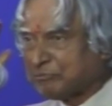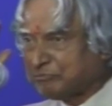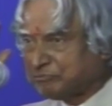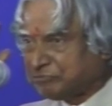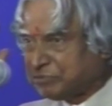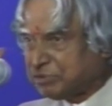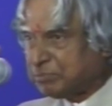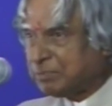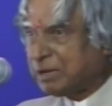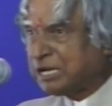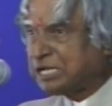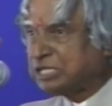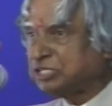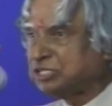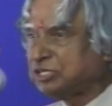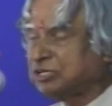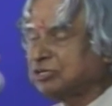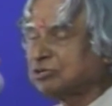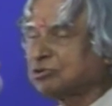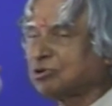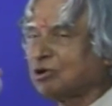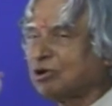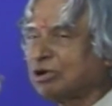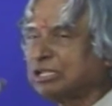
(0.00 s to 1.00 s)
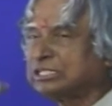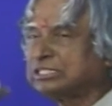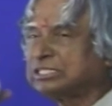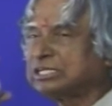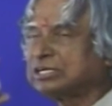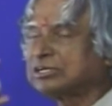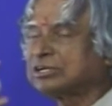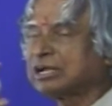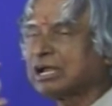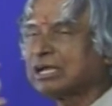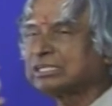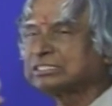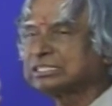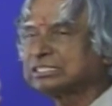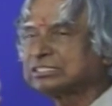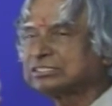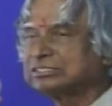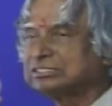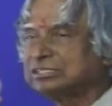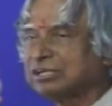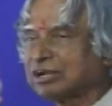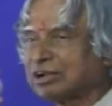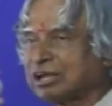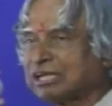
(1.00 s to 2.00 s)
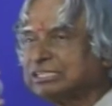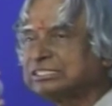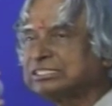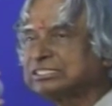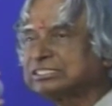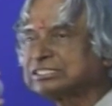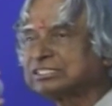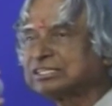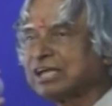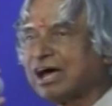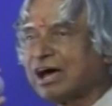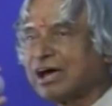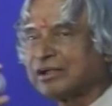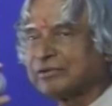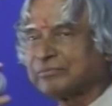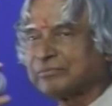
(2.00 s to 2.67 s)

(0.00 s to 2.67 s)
women engineering college in Rajasthan,